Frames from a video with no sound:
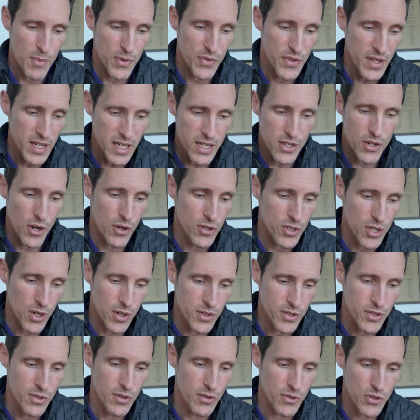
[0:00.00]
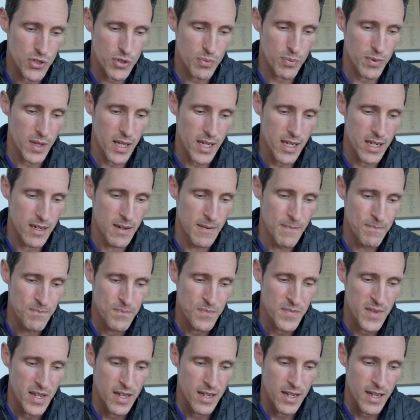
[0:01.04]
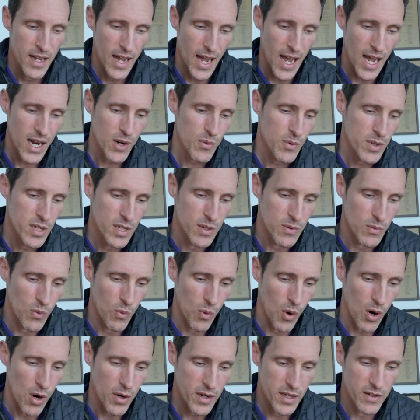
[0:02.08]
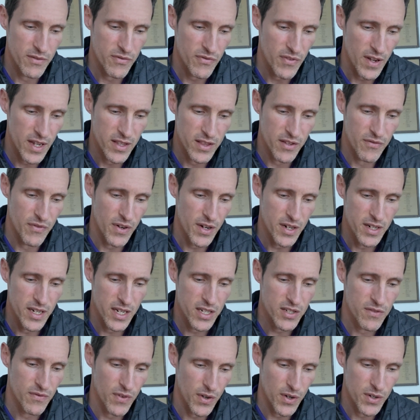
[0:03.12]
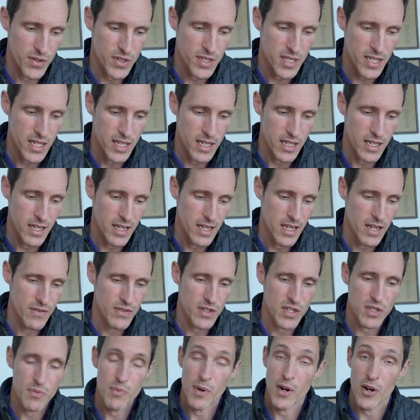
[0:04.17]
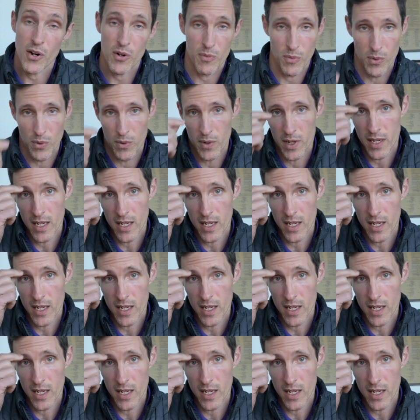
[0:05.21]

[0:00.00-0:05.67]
But then he goes on to explain, how do we walk in faith? The very next verse, he gives this parable.